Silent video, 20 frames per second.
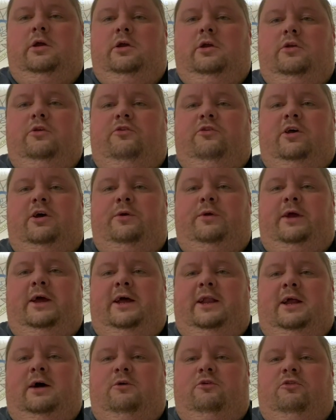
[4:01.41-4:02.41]
So yeah,
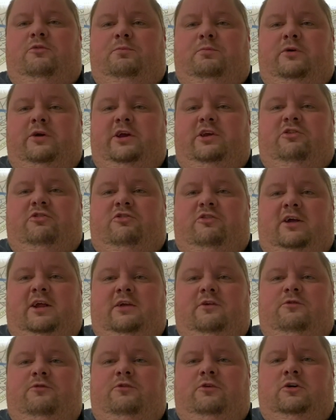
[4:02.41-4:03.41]
that was pretty
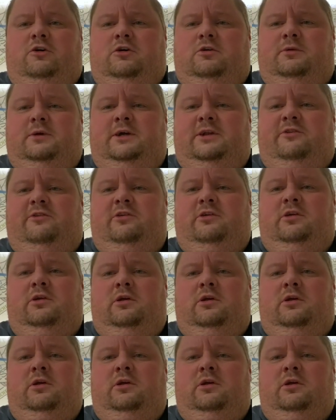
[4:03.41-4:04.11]
straightforward.